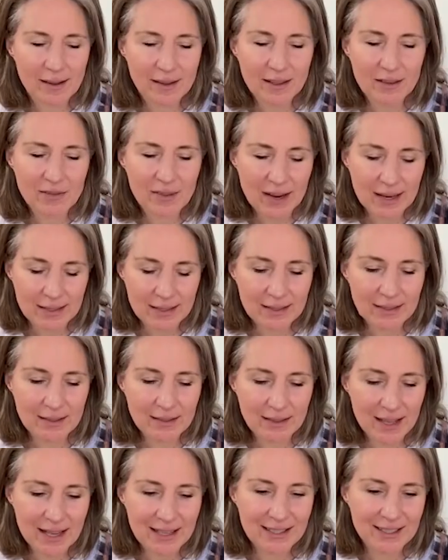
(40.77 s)
of the advanced
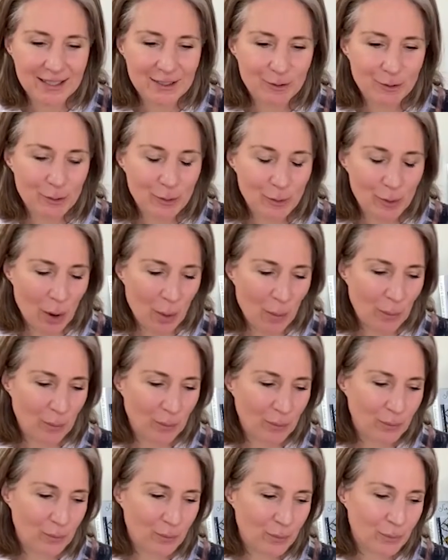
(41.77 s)
cleanse um,
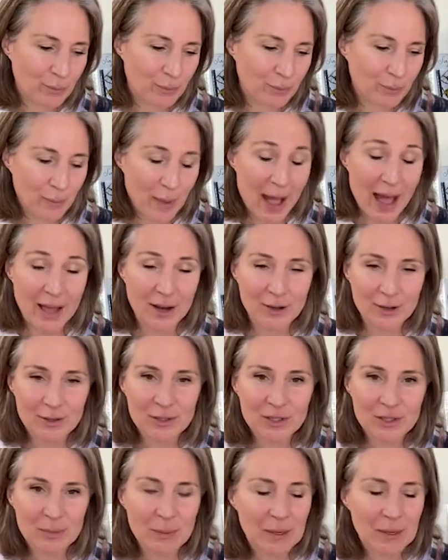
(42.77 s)
mm,
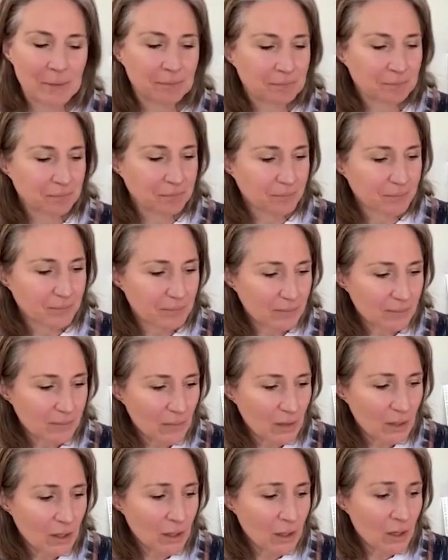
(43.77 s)
patterns, but
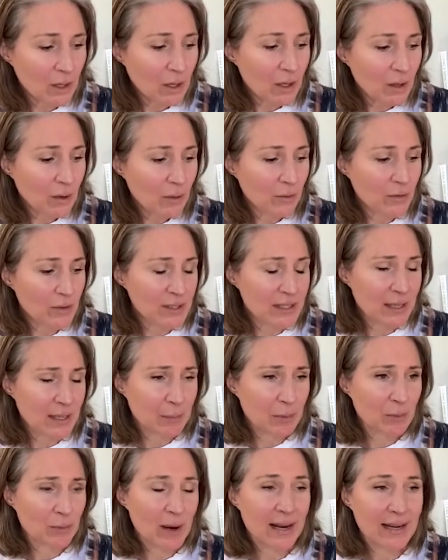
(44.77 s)
for
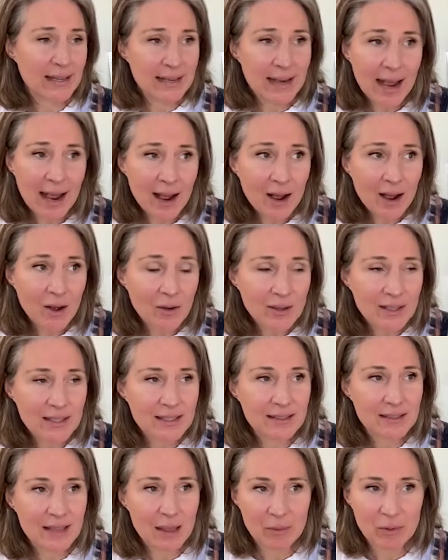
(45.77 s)
example, right now
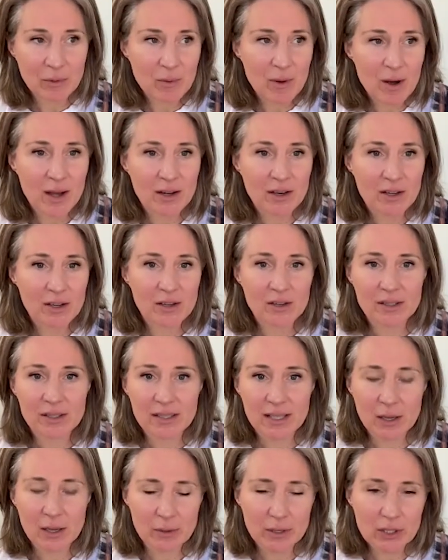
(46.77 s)
it's lemon water,
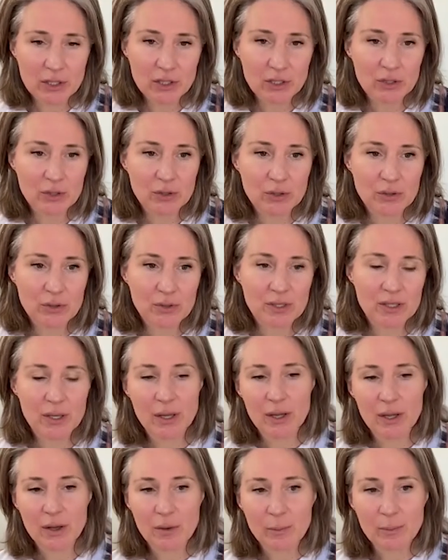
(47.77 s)
celery juice,
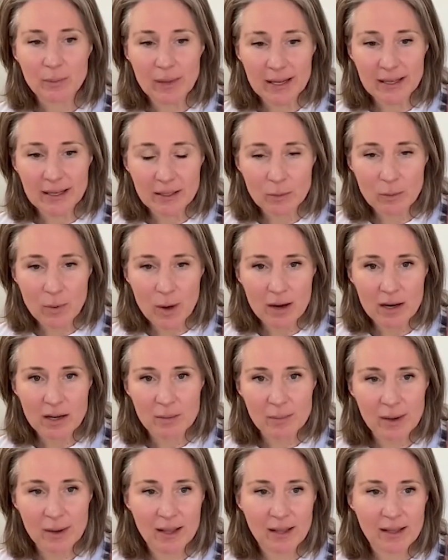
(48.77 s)
blended
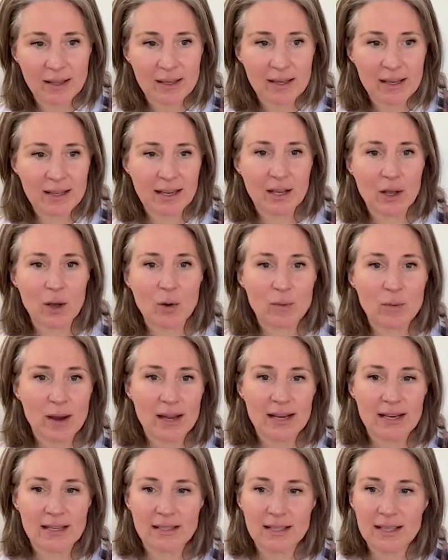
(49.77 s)
watermelon, and then I go right
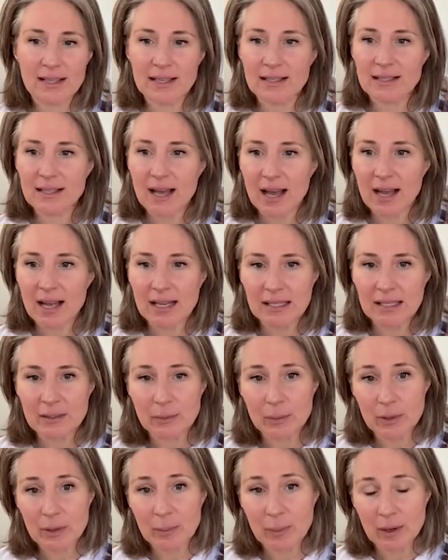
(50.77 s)
into these guys
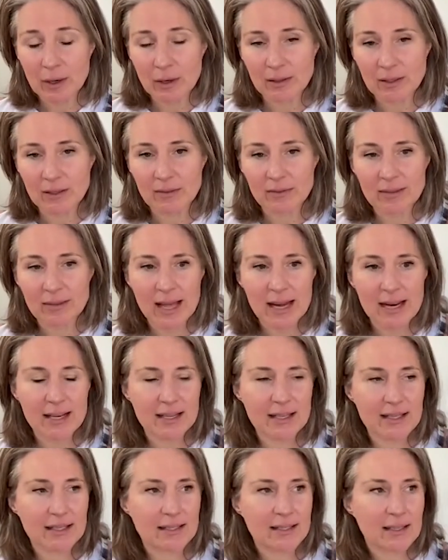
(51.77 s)
with butterleaf
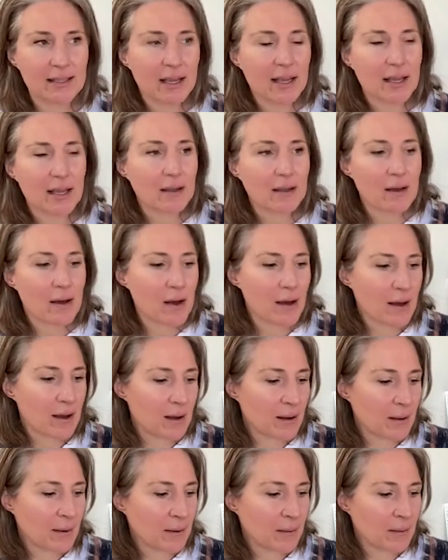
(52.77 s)
lettuce.
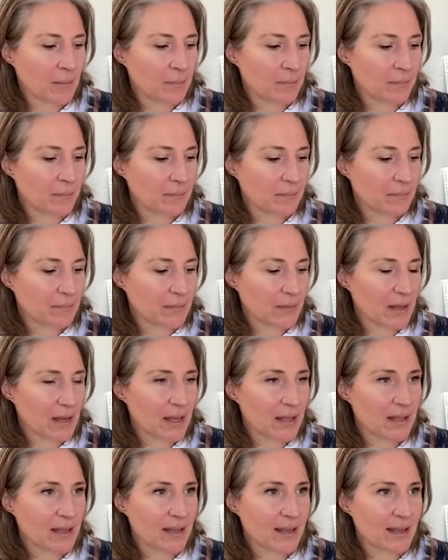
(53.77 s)
Um,
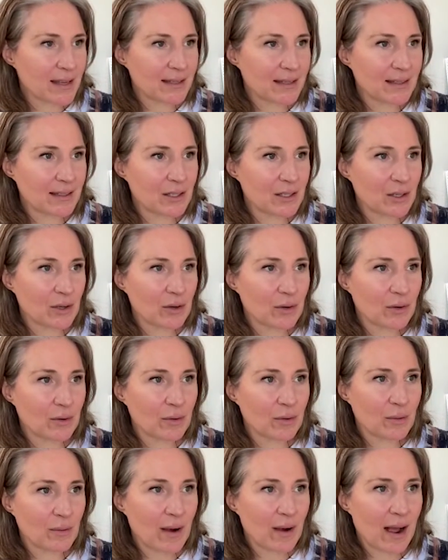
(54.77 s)
and then you
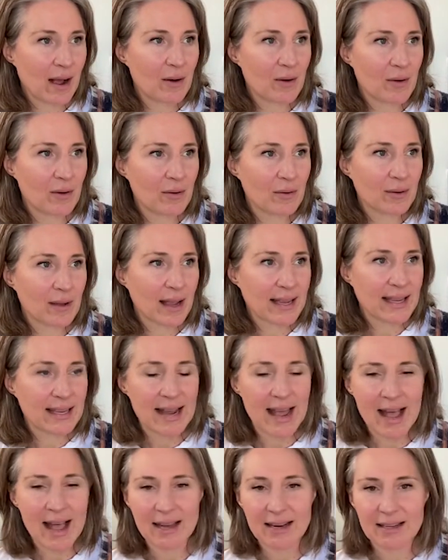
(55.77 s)
know I'll I can
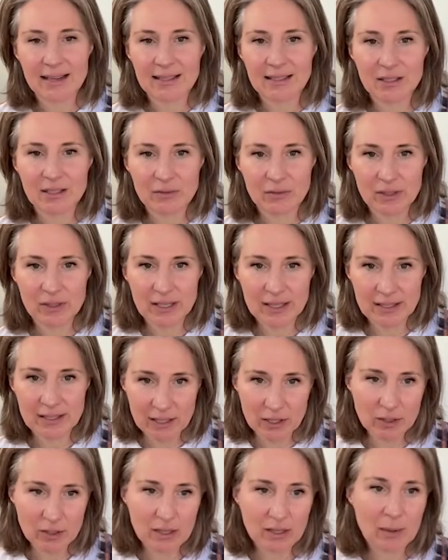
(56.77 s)
add in different things
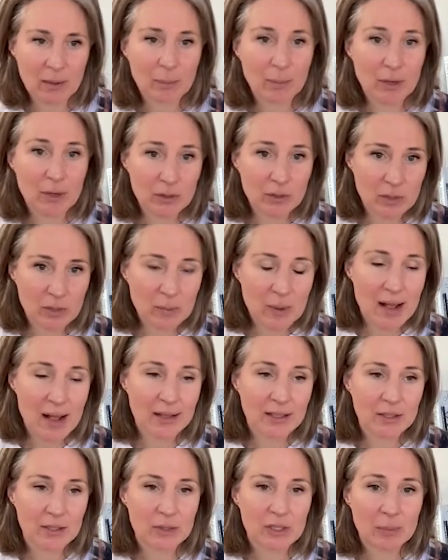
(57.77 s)
like you did, like Brussels
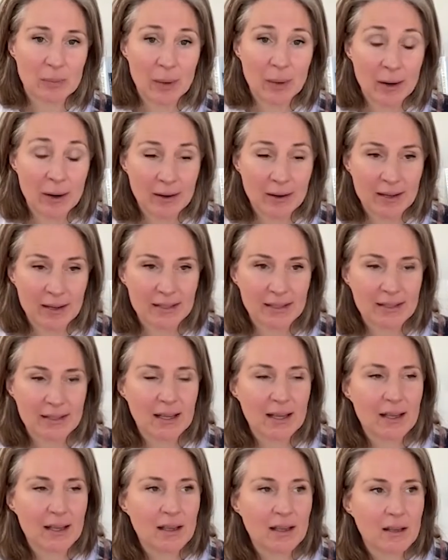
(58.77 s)
sprouts or asparagus.
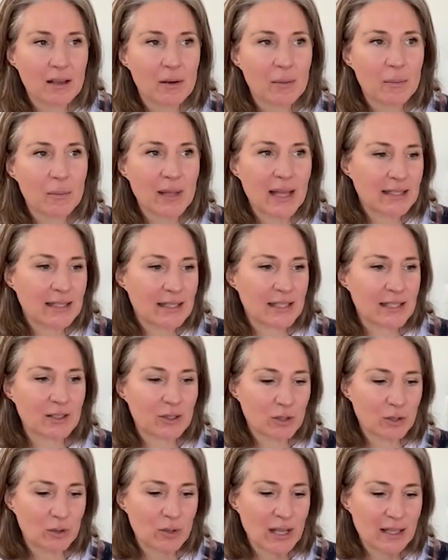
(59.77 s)
But that's just
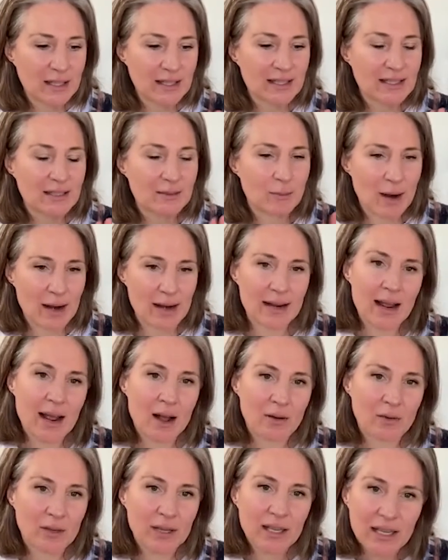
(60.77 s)
that is right
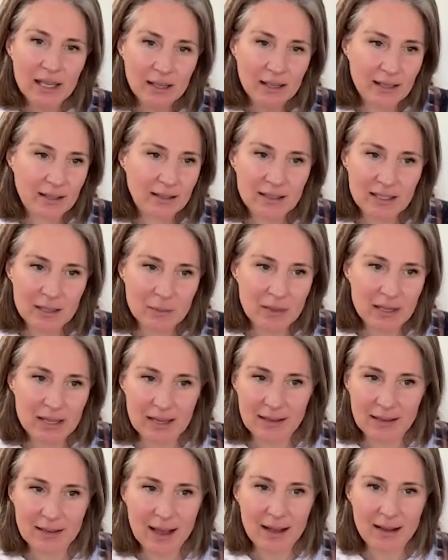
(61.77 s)
now healing
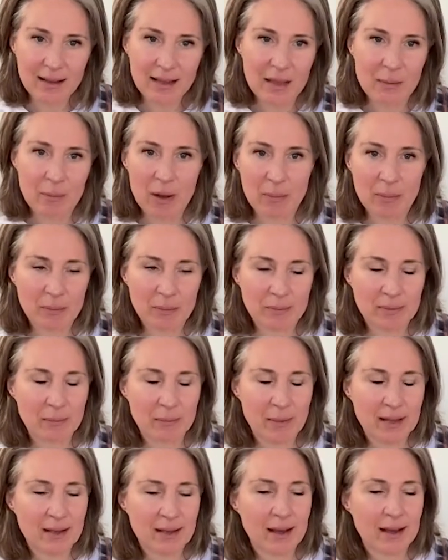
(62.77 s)
something that came up in
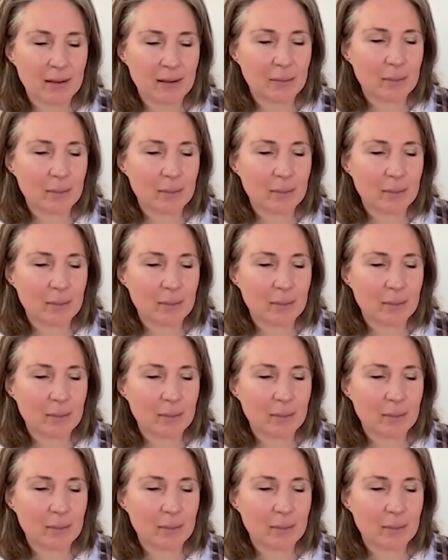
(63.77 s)
my gut.